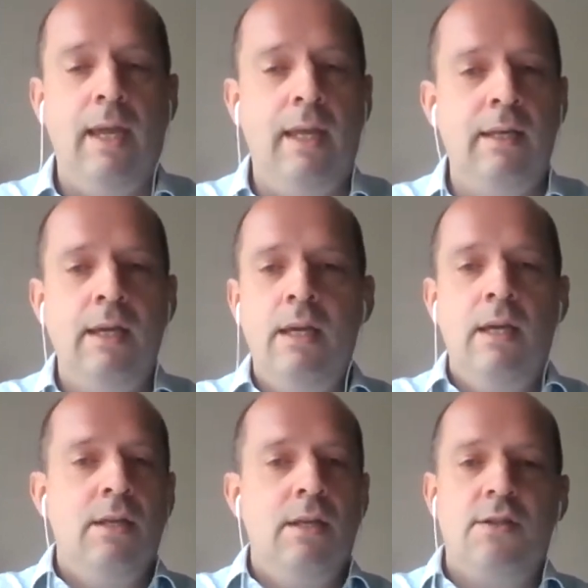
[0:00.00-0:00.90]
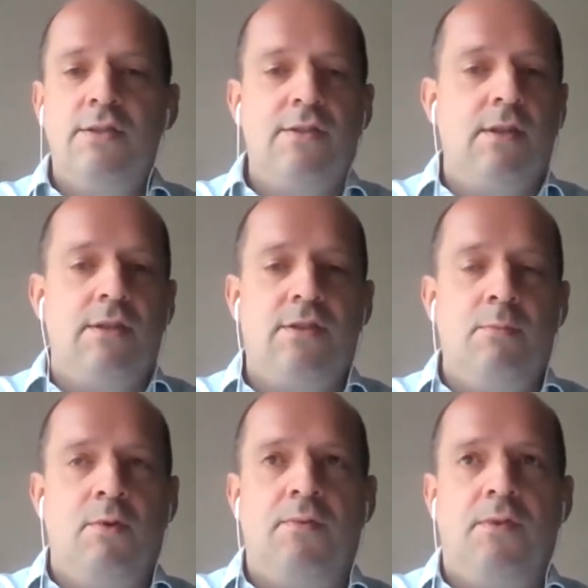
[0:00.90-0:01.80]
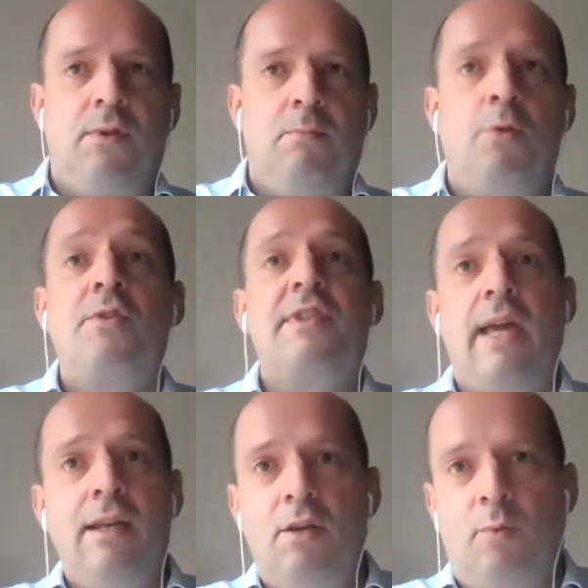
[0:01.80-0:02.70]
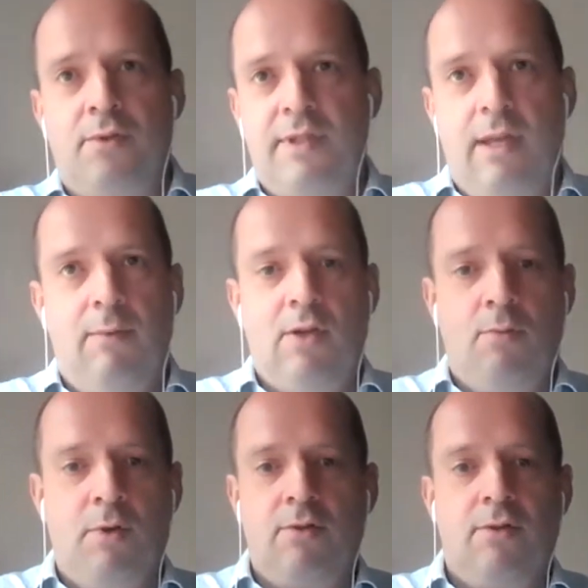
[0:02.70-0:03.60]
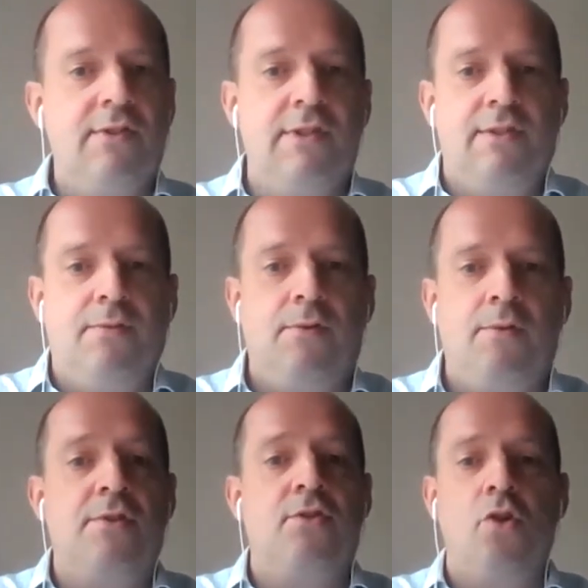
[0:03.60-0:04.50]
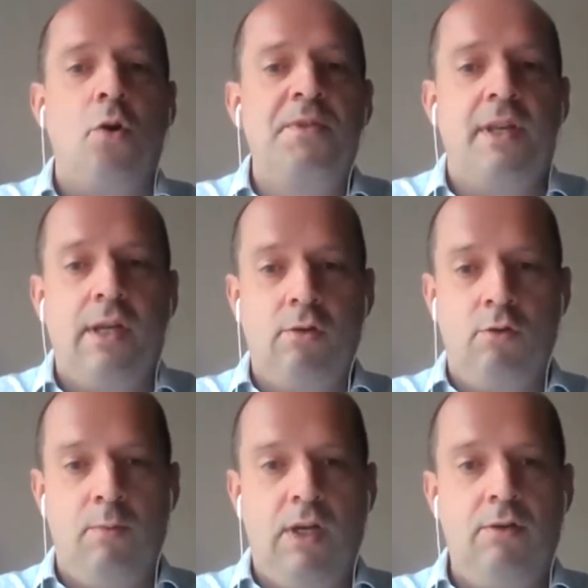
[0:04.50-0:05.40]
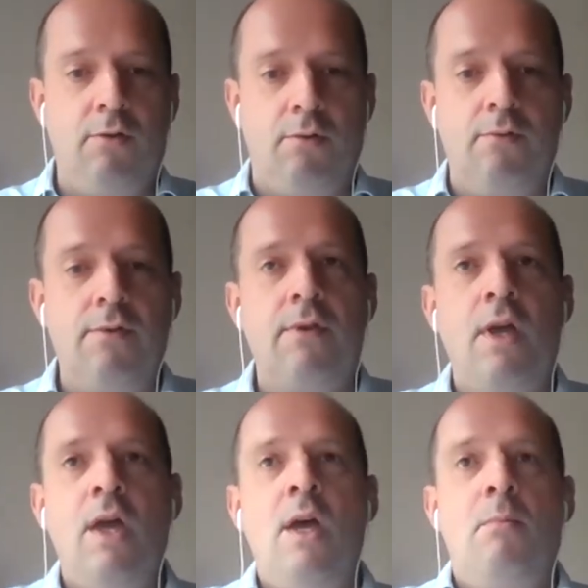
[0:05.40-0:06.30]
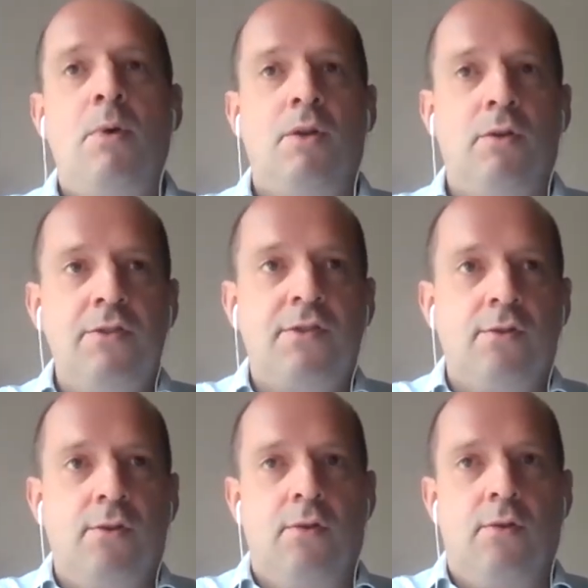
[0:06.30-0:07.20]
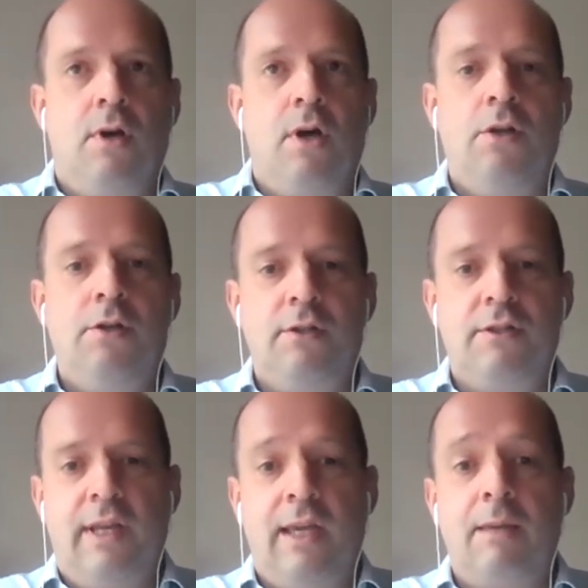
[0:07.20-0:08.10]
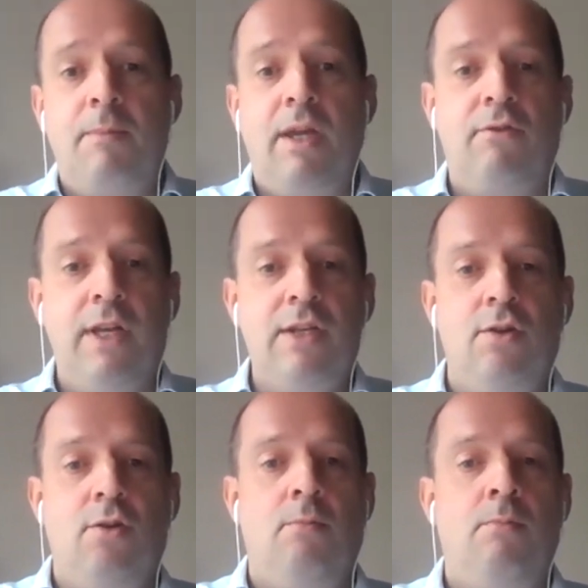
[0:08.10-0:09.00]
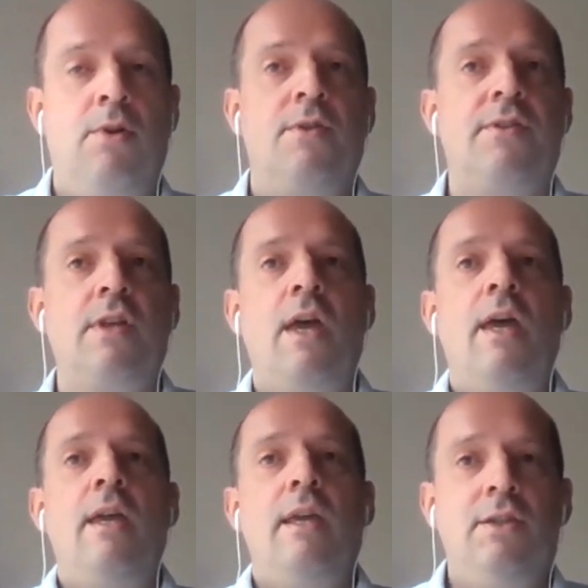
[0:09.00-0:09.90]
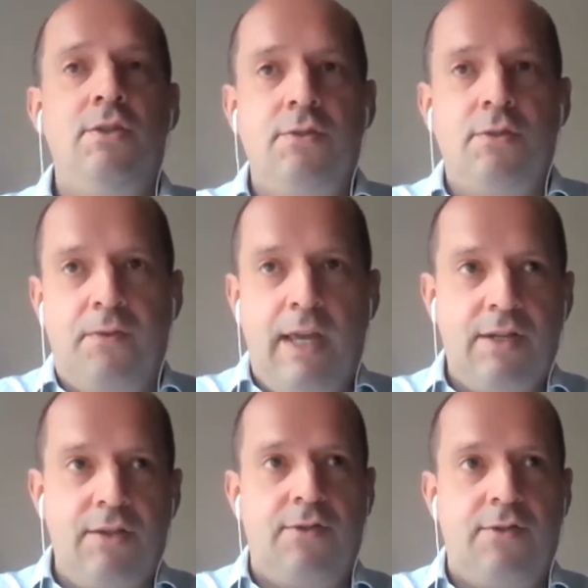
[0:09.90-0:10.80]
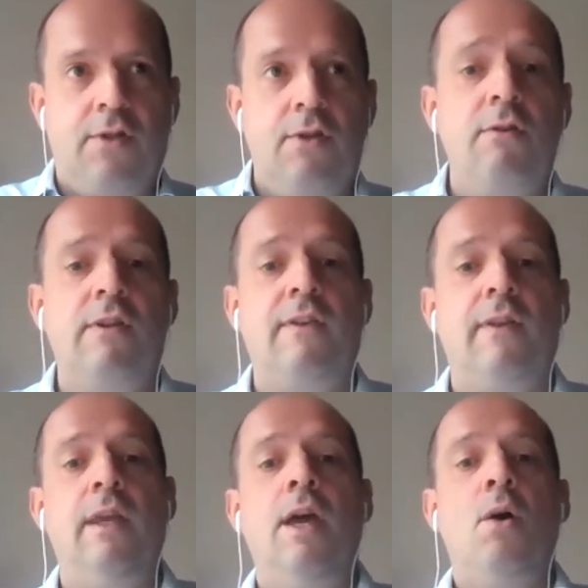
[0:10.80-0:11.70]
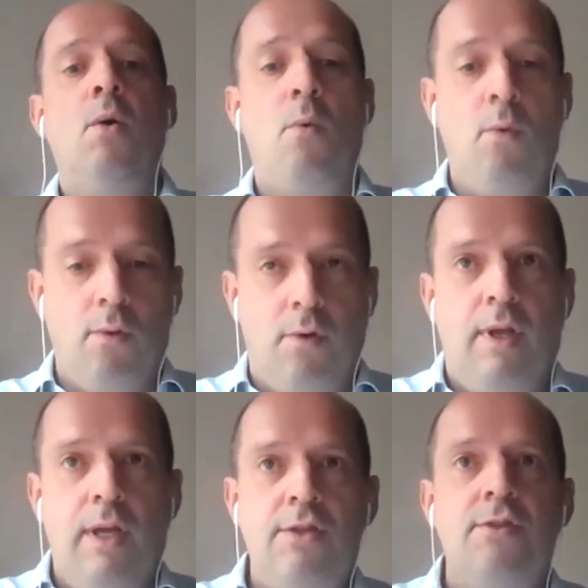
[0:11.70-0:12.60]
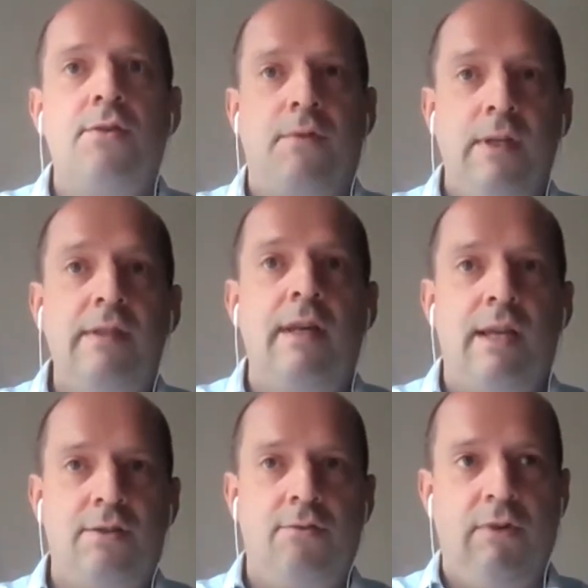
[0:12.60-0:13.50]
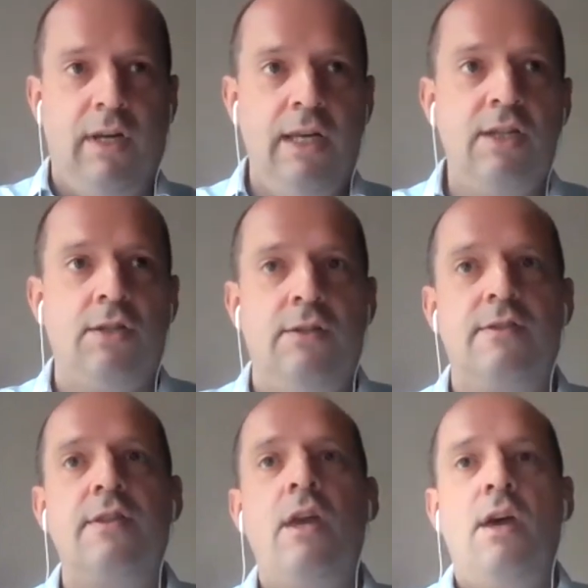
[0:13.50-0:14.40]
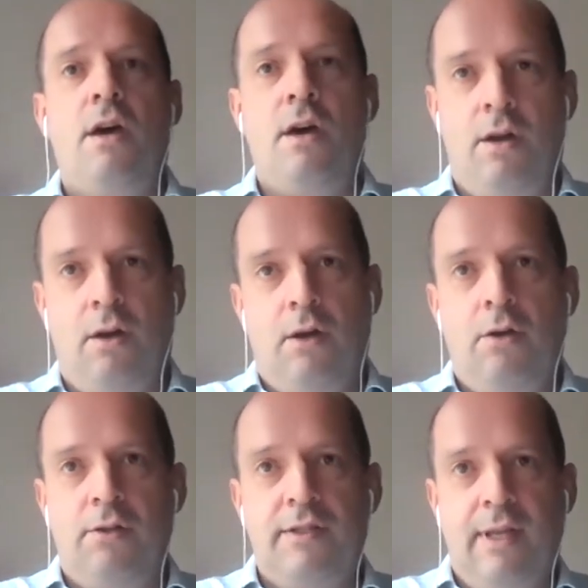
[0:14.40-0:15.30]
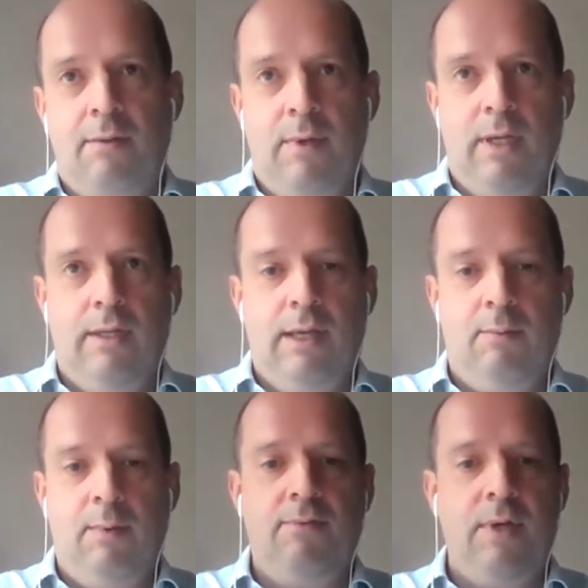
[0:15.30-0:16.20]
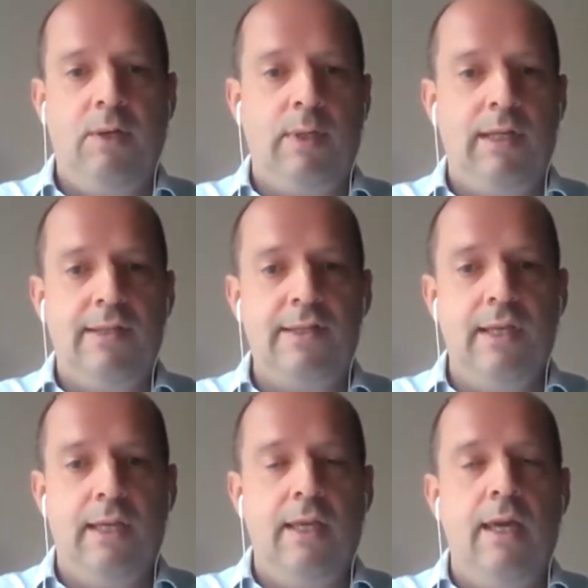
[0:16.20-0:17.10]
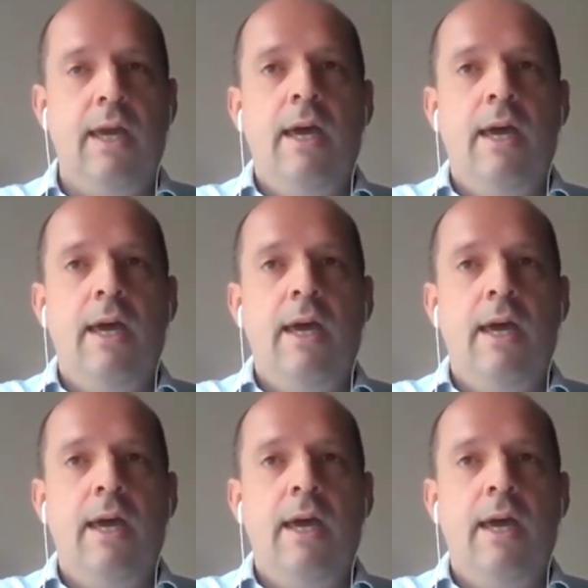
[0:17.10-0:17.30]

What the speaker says: And just some of the bog standard ones that we come across is, of course, jobs and economic growth, but also others like migration numbers, issues of national security, or issues of international relations are others that we frequently see.